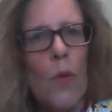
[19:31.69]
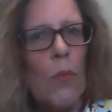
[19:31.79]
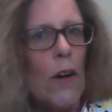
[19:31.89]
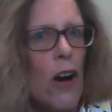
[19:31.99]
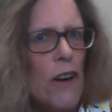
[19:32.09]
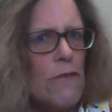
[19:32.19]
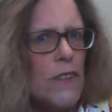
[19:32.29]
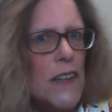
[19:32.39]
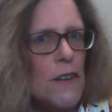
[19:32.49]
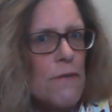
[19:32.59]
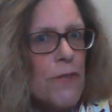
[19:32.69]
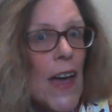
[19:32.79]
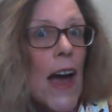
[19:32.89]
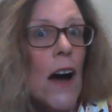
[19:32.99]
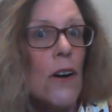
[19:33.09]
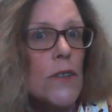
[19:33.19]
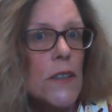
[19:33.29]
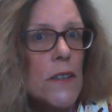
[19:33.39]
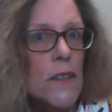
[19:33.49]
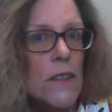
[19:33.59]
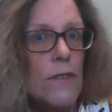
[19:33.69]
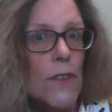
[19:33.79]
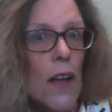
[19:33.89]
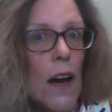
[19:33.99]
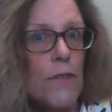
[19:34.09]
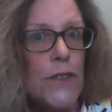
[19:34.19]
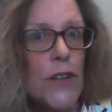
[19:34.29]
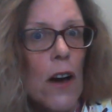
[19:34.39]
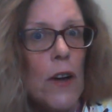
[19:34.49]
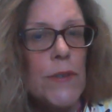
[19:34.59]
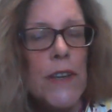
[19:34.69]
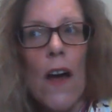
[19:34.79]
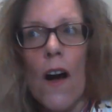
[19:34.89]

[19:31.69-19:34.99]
where I've lived thousands of lifetimes.